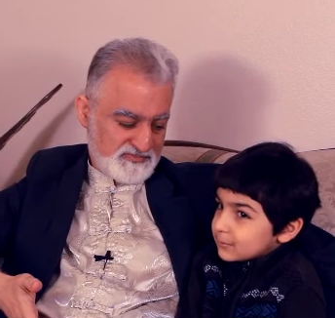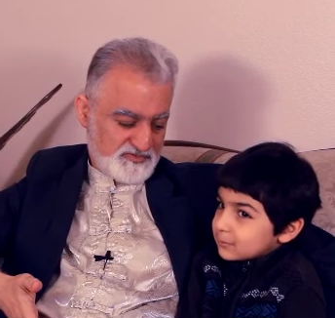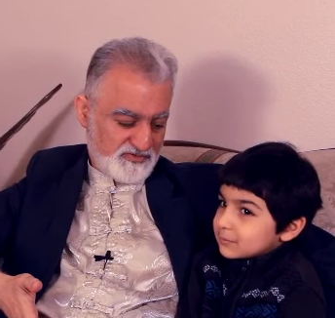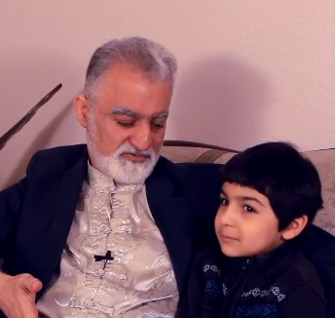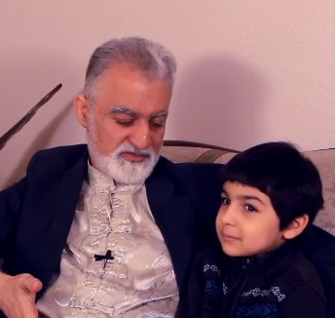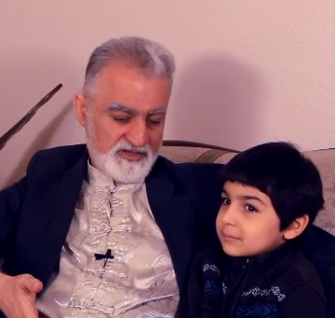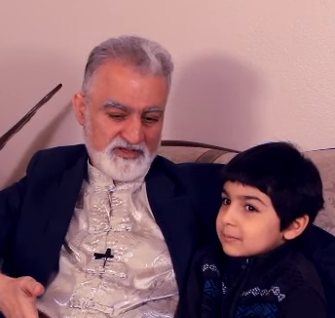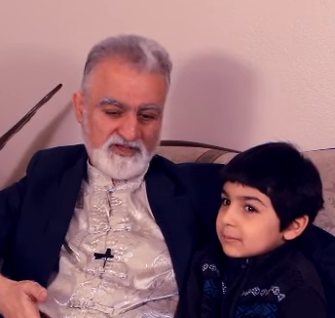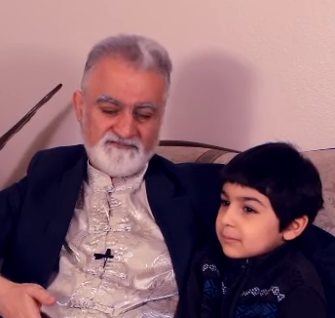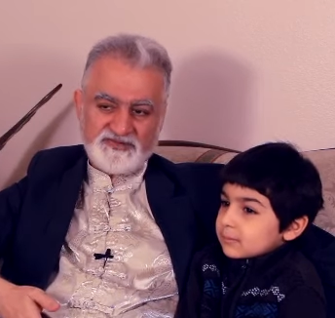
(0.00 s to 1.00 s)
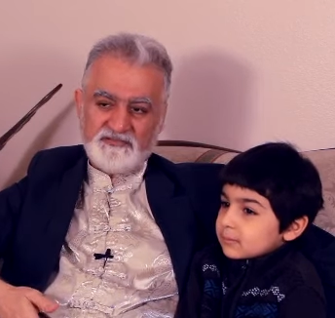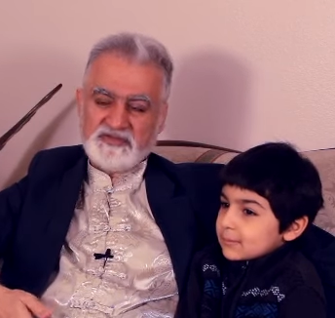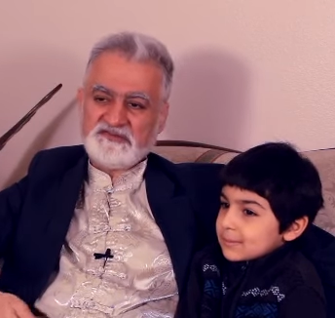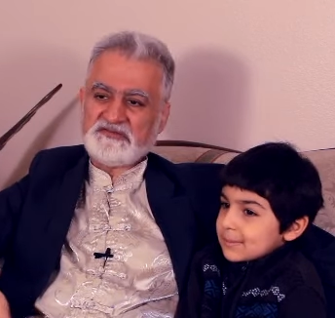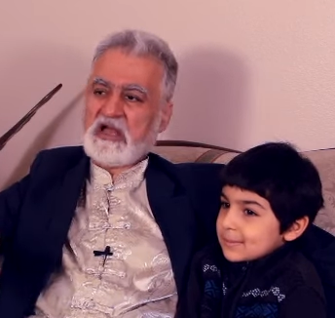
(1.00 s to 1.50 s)
Speaker 1: So if
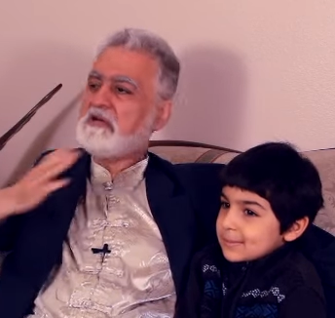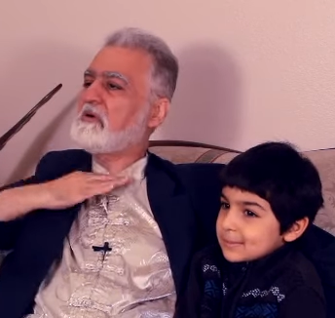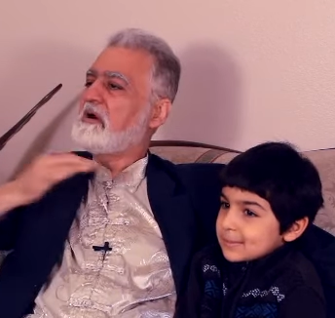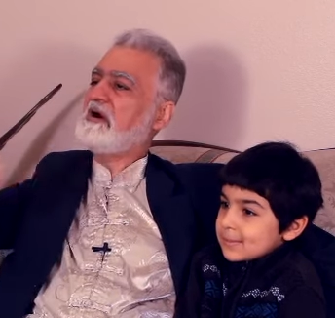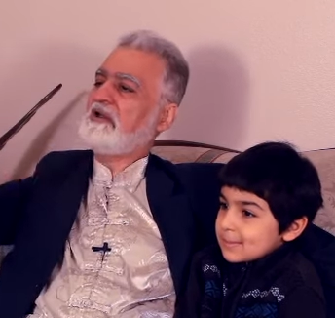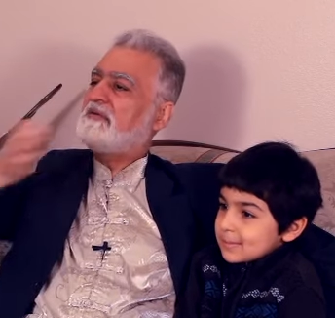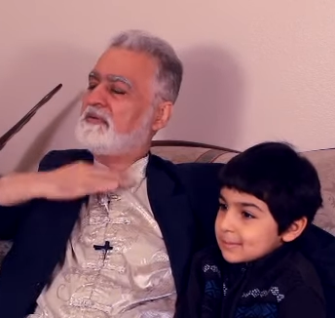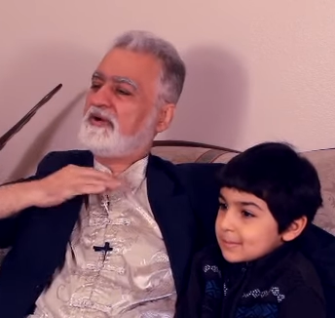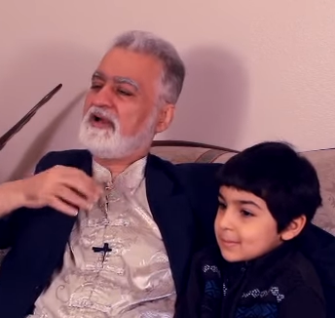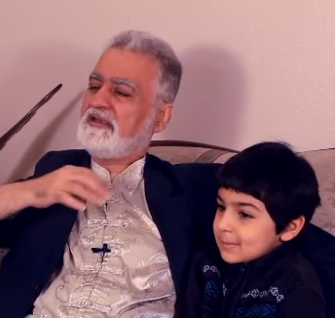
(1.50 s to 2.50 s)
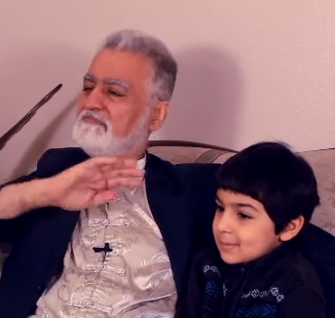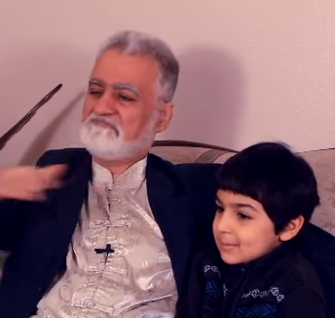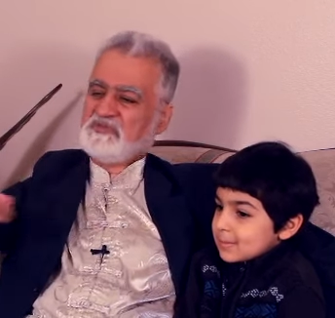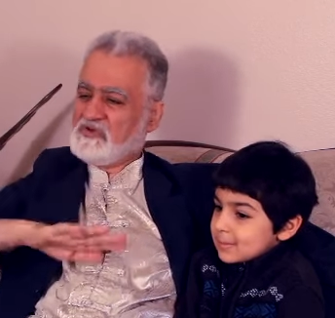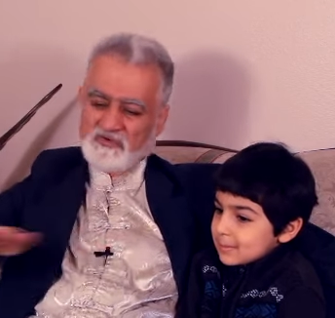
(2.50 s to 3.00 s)
somebody says, I am a Baha'i, I'm a Baha'i,
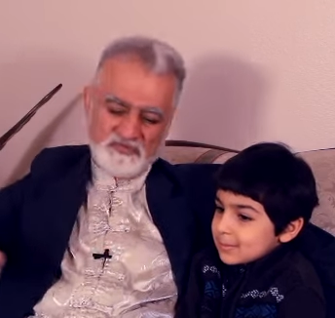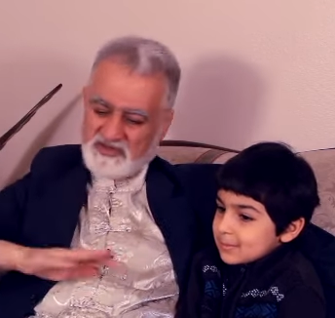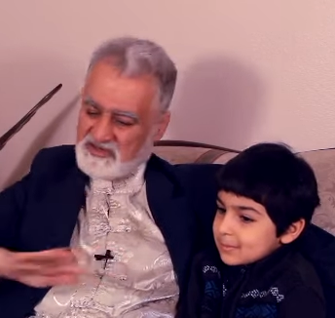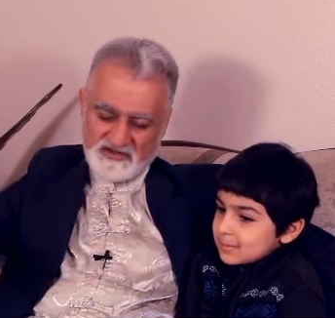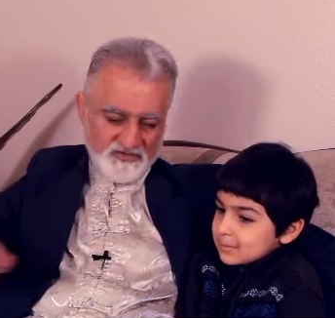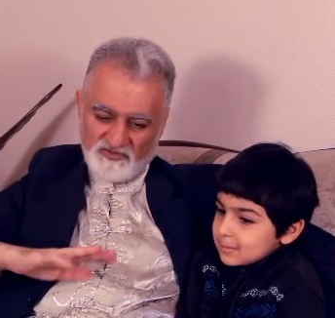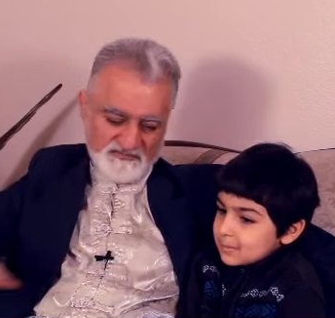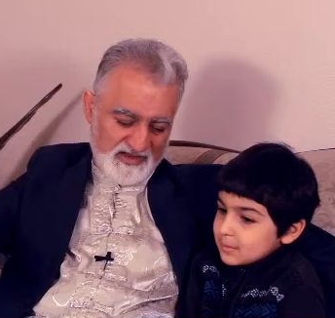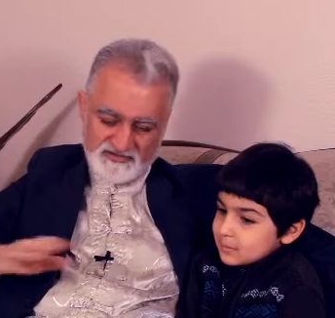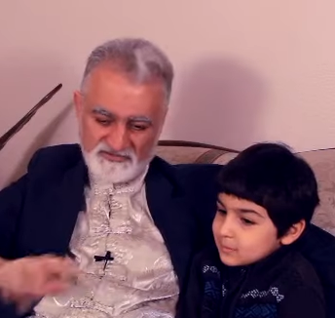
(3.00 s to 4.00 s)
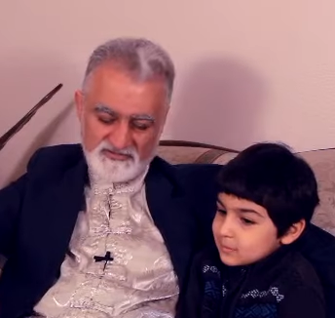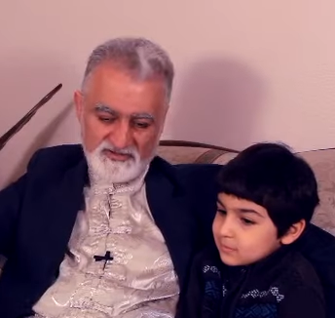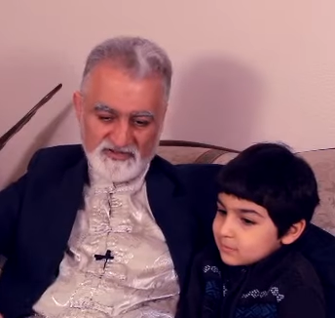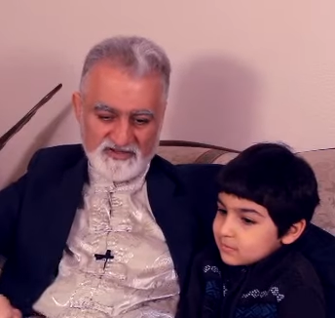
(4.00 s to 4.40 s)
no meaning, no value.